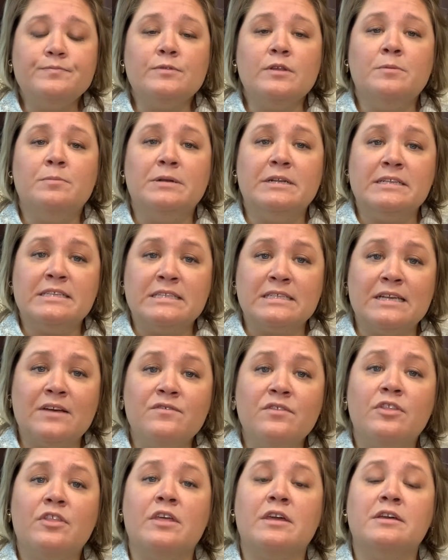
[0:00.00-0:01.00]
but it's
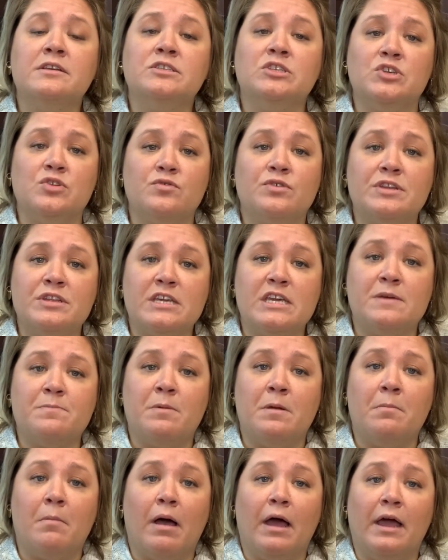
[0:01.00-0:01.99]
7 things you can keep
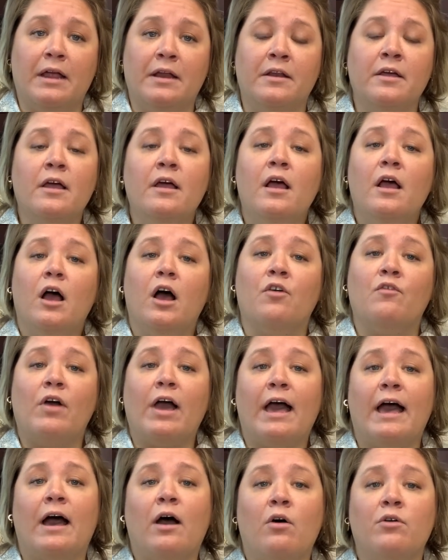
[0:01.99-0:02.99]
in mind of
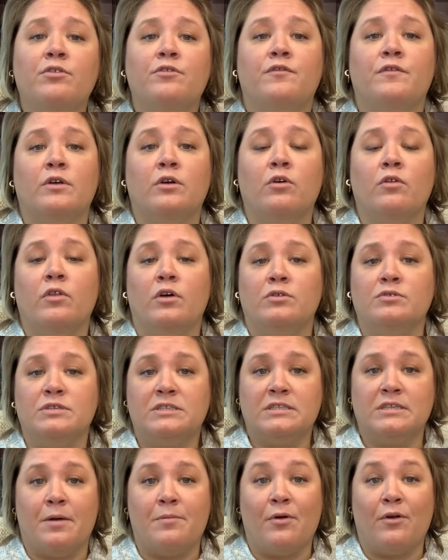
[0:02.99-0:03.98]
how to fill those
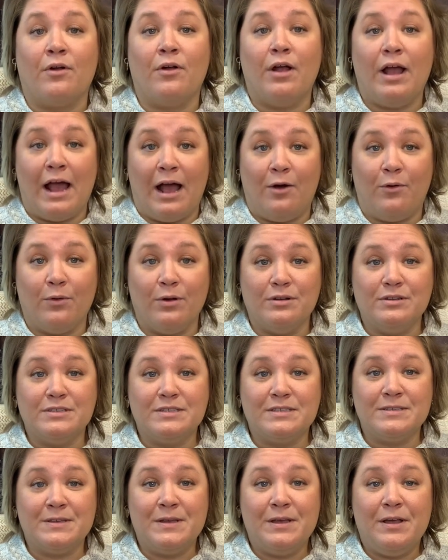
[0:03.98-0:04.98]
summer
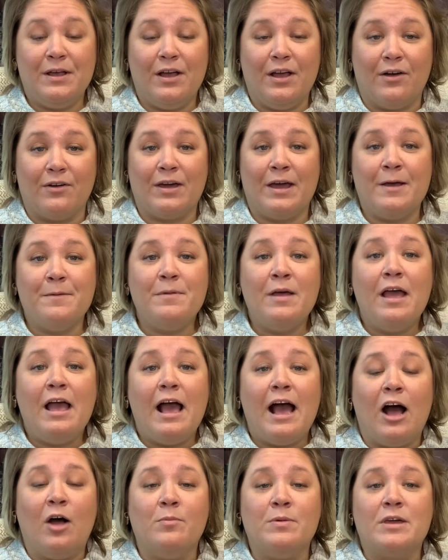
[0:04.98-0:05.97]
hours. Okay,
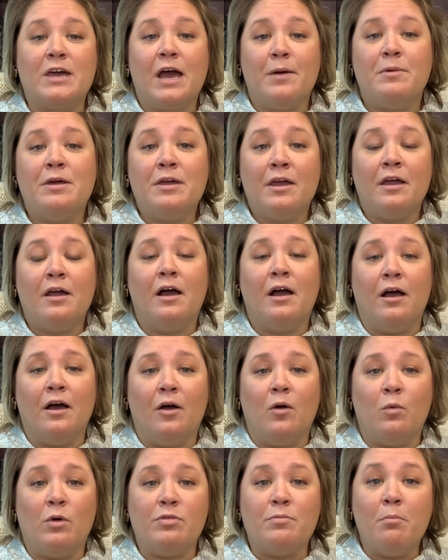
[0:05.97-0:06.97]
I'll be coming
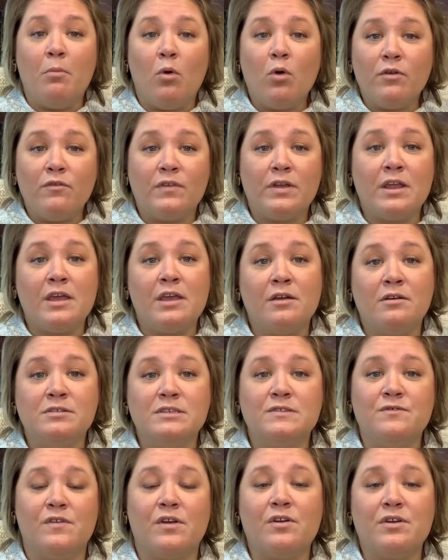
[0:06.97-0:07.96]
with more
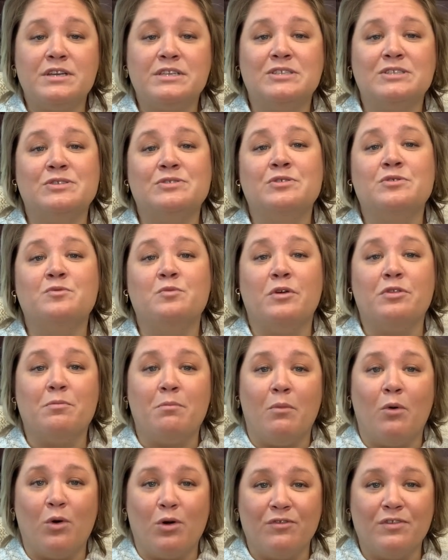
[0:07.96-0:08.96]
videos very soon with
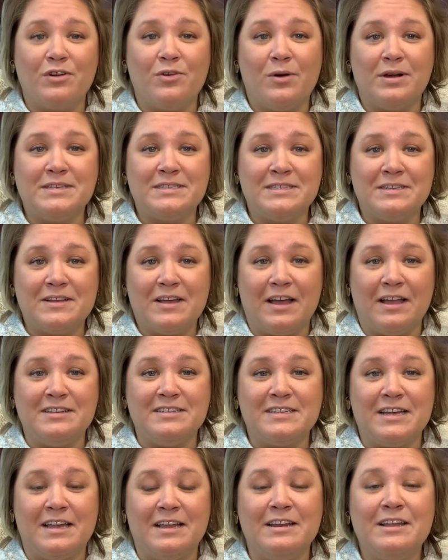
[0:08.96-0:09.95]
more requested
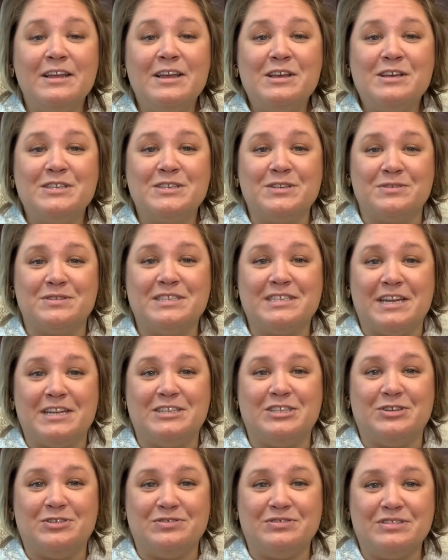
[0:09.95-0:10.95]
content, so stay
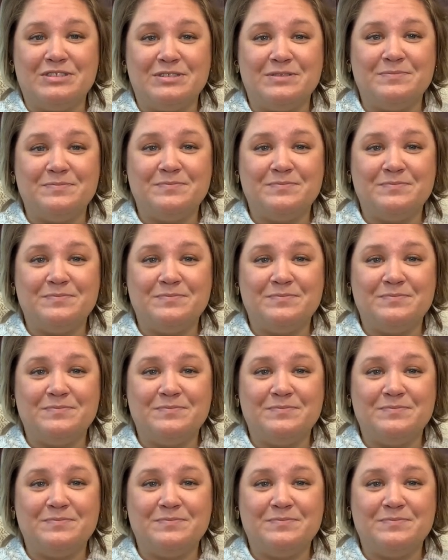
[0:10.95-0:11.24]
tuned.